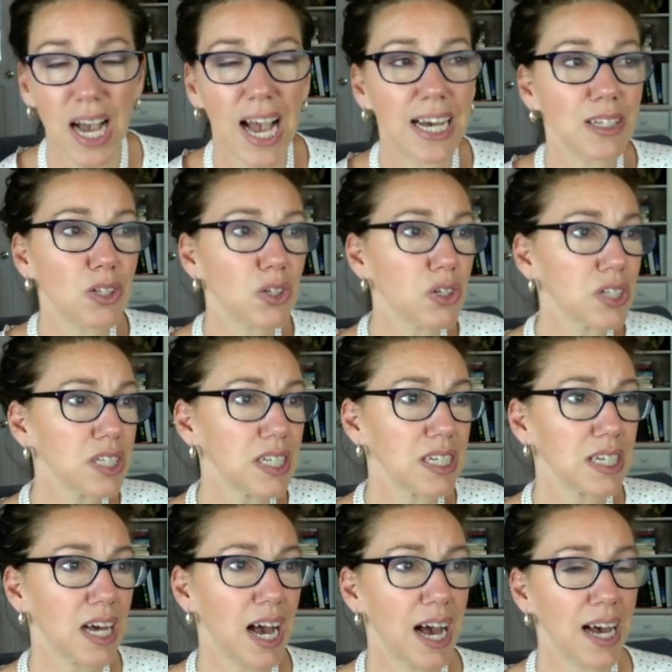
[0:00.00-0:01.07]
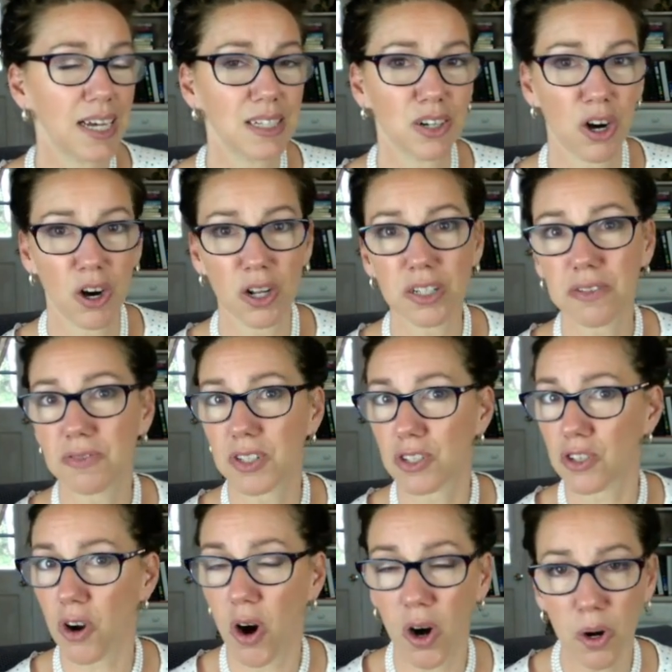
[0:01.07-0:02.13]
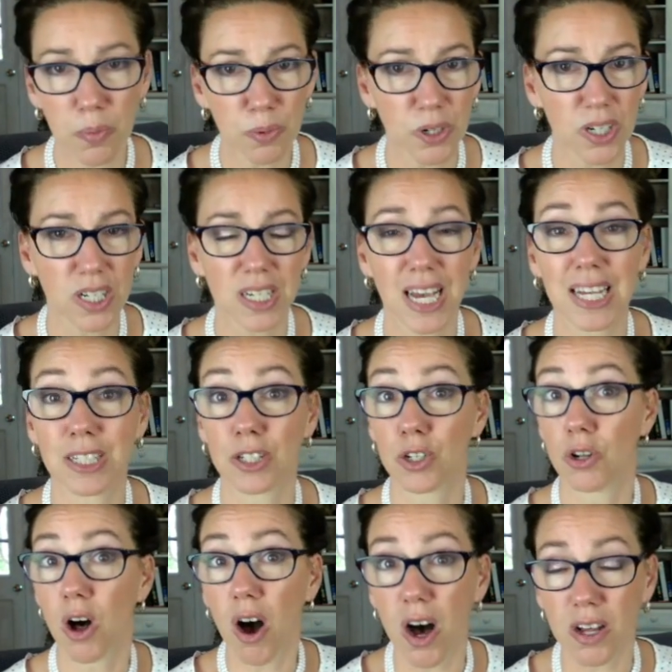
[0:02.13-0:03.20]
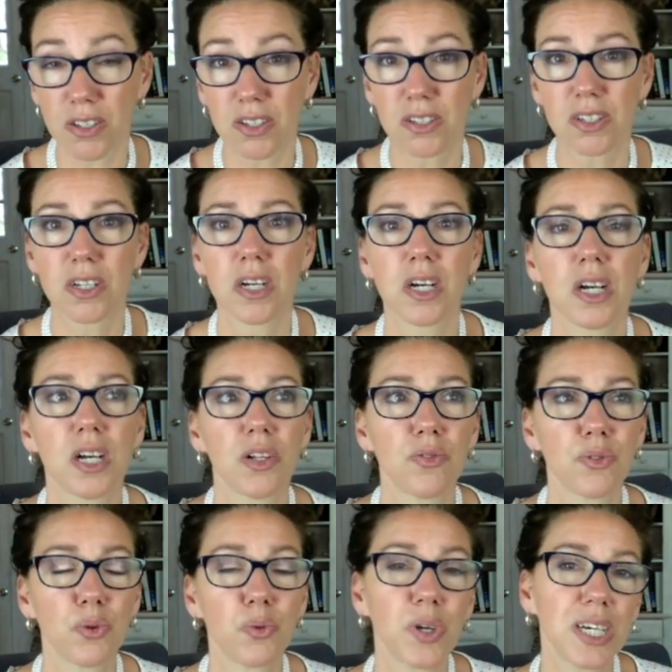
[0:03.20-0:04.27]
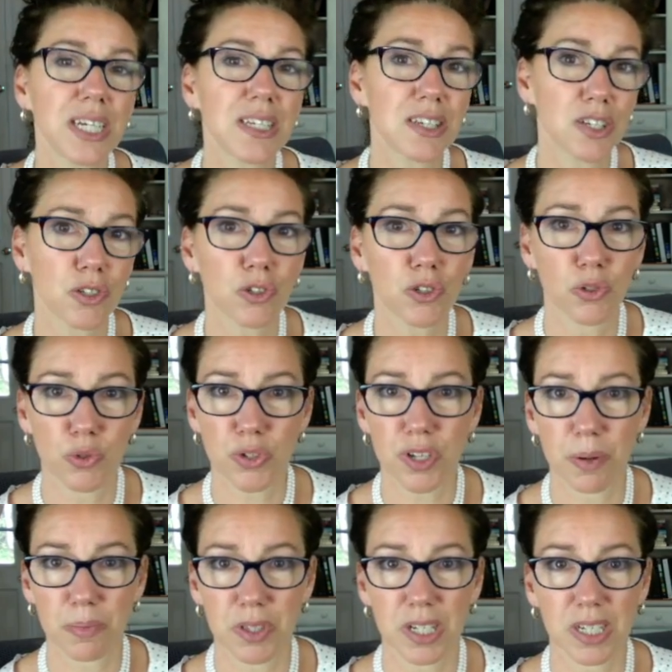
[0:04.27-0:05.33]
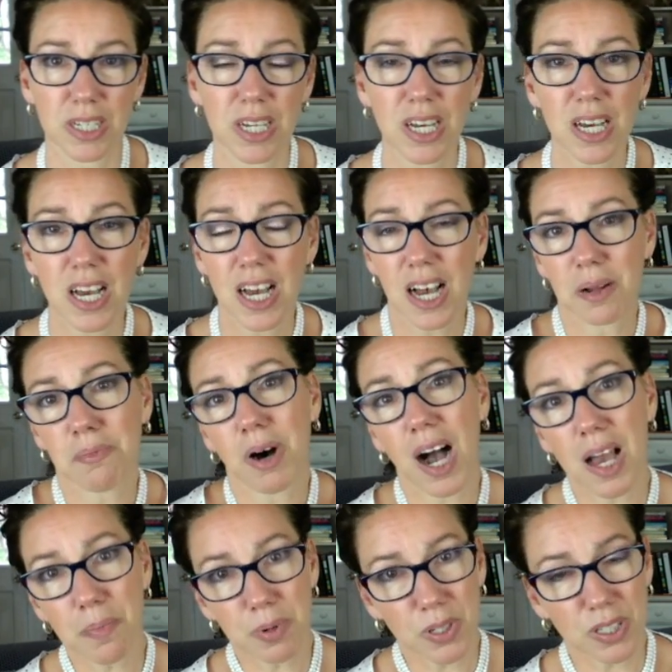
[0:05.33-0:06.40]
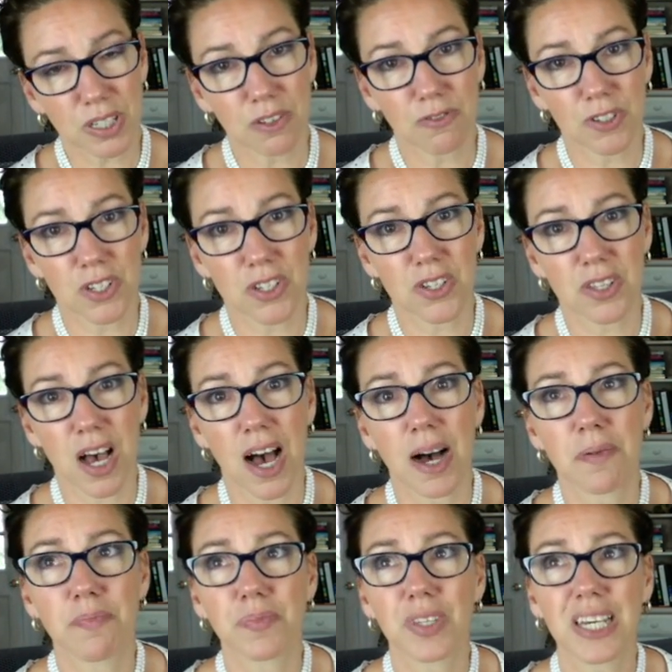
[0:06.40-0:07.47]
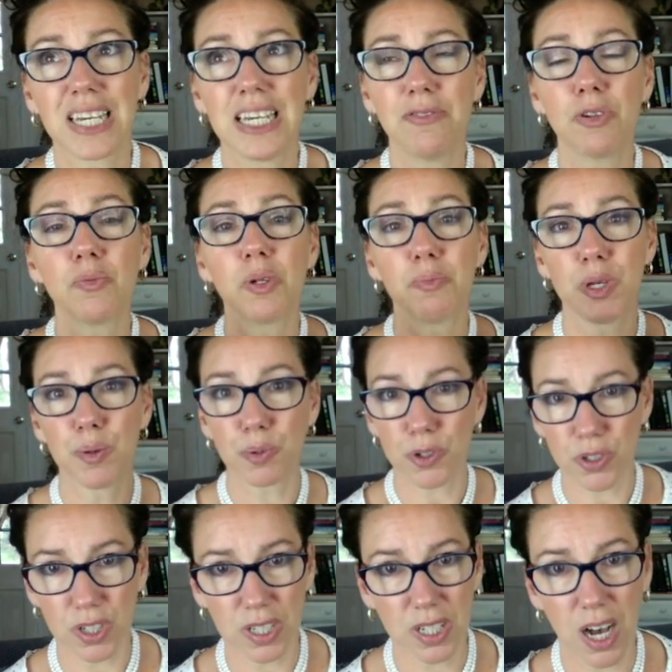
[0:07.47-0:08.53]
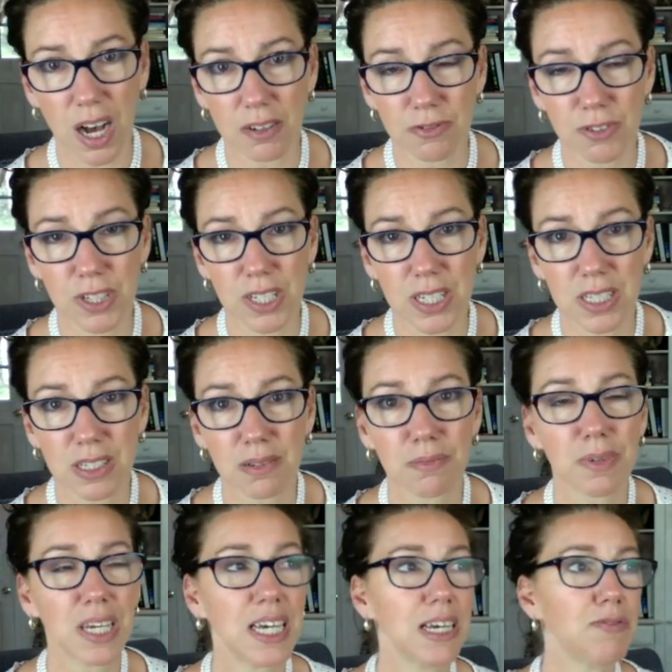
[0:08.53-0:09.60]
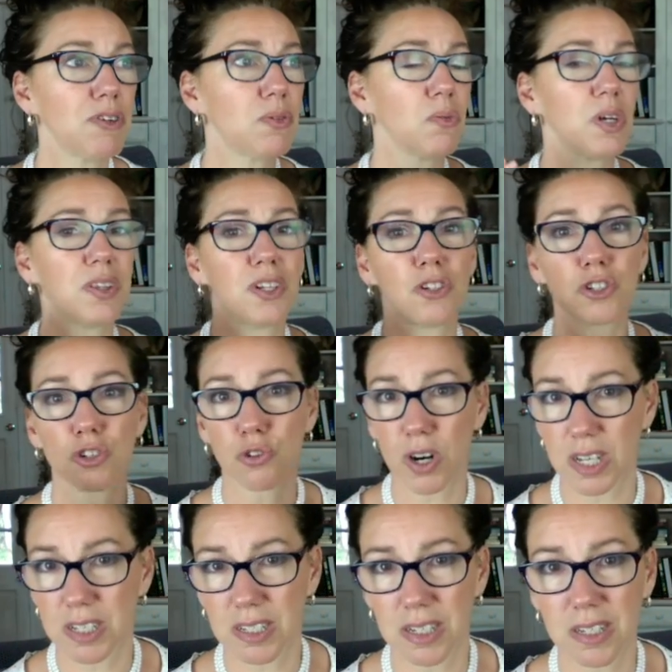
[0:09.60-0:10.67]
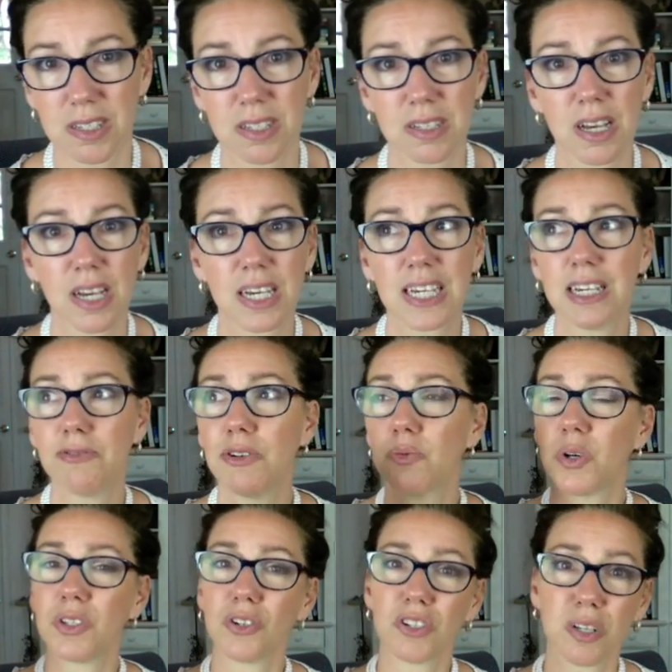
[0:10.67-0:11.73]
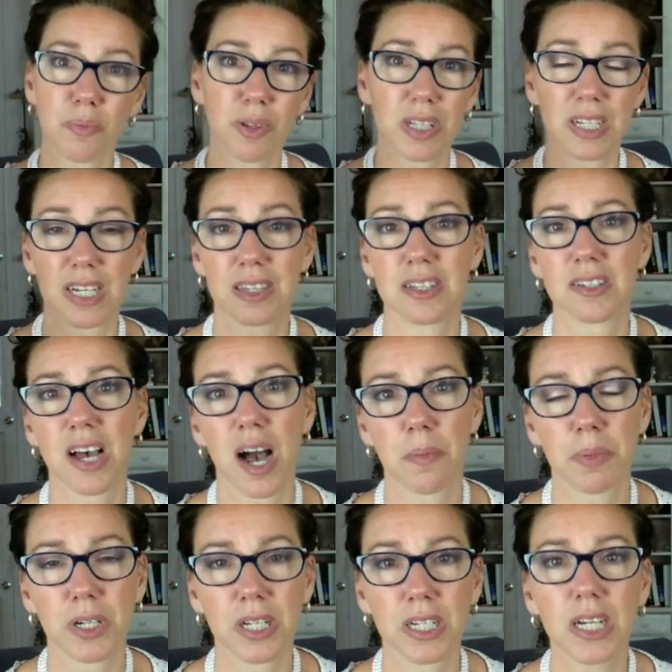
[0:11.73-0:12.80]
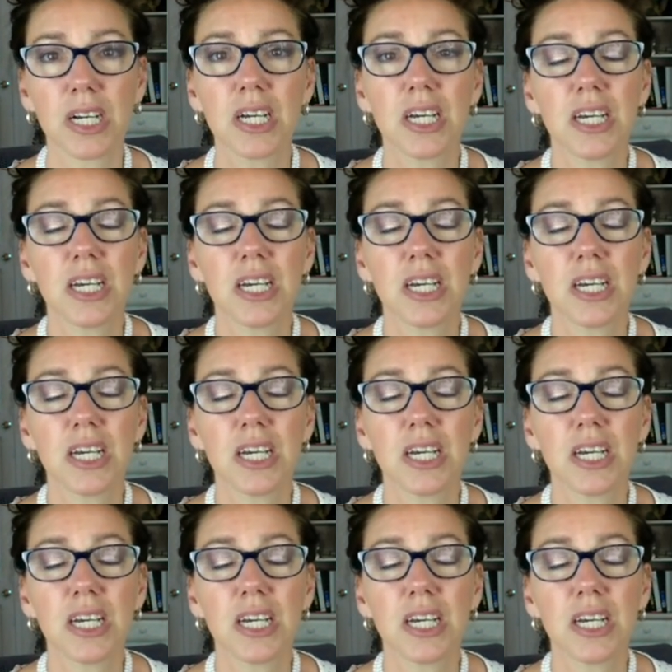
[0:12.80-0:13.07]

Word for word: and looking at all of this heartbreak and loss, we can still do something. And my belief is that even when people are in conflict, even when there's crisis, even when there's something like this happening,